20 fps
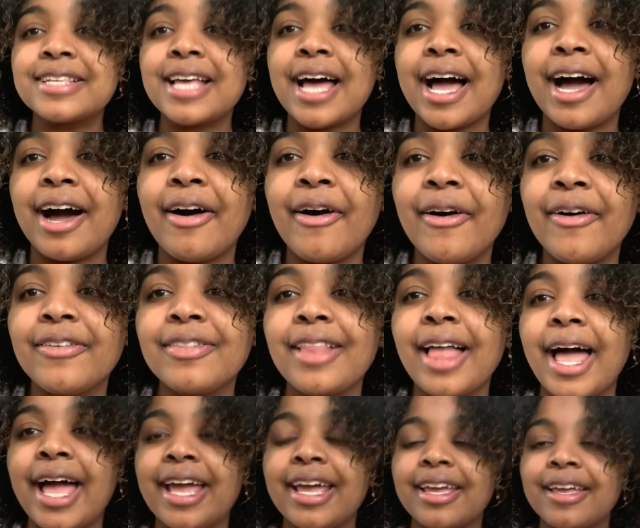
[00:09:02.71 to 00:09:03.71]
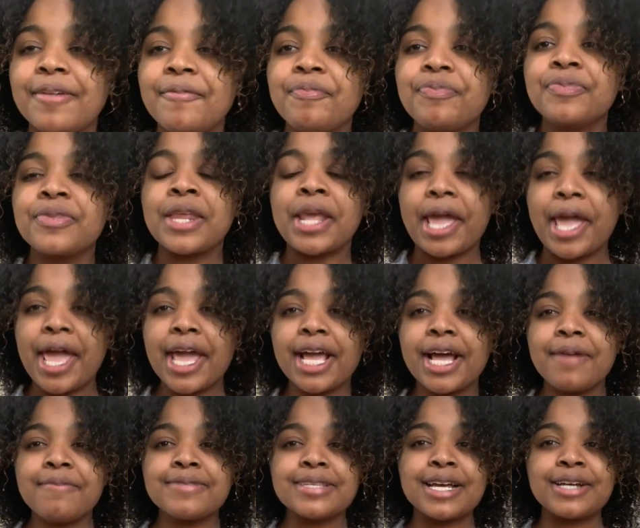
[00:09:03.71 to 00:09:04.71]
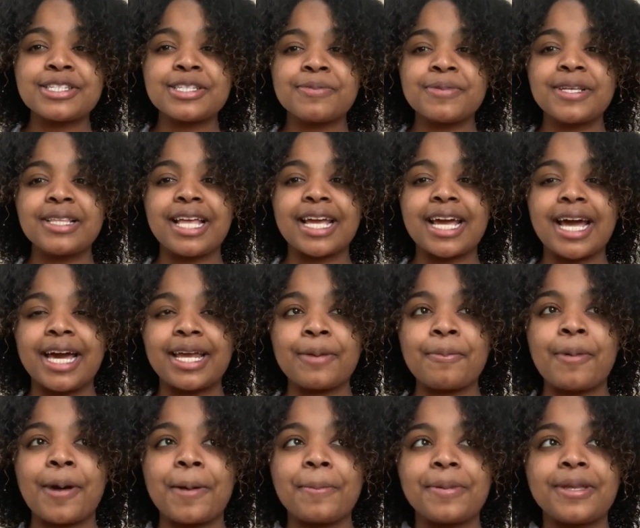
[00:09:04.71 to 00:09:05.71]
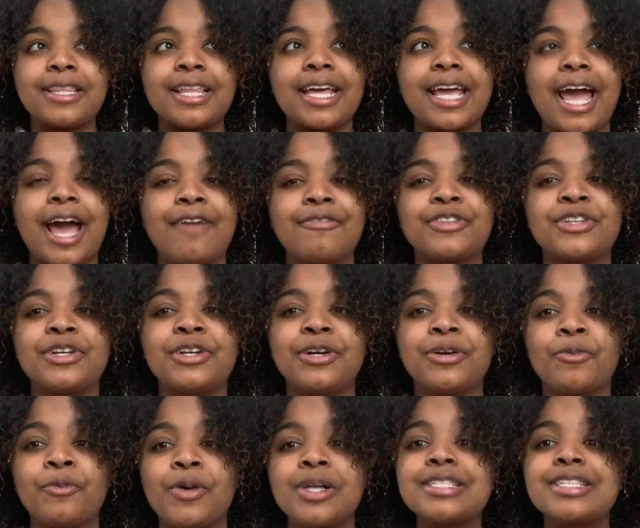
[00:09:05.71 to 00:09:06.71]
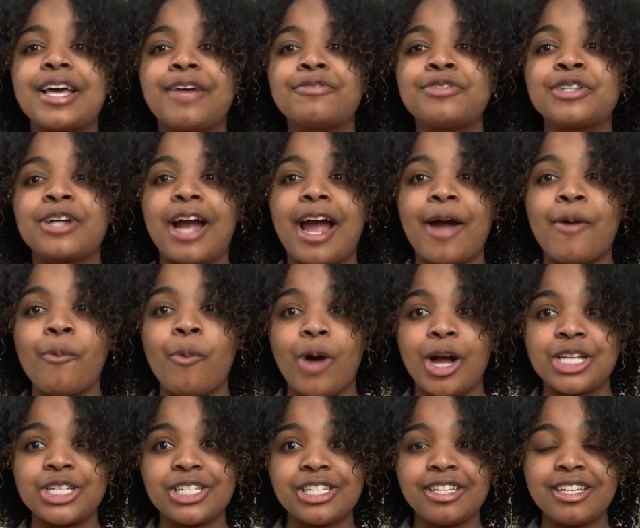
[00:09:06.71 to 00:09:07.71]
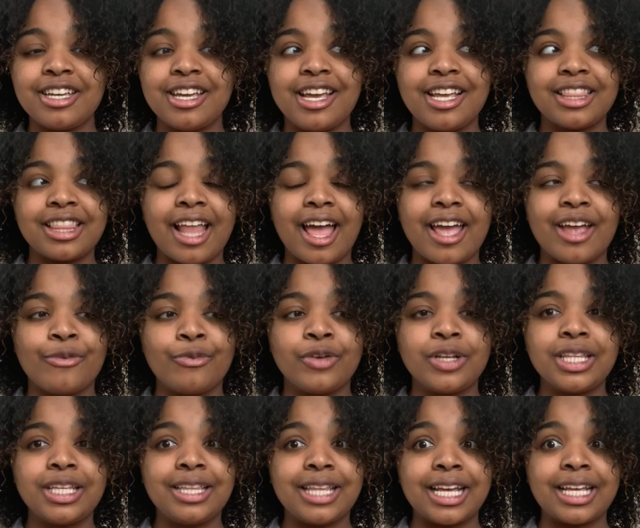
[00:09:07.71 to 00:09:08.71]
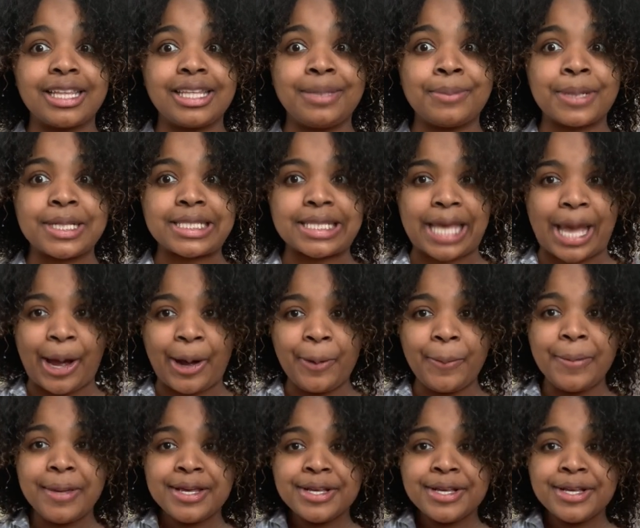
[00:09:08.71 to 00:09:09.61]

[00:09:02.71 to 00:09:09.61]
out like, it comes out to be like kind of popping like once after I wash it and like really like clean my scalp.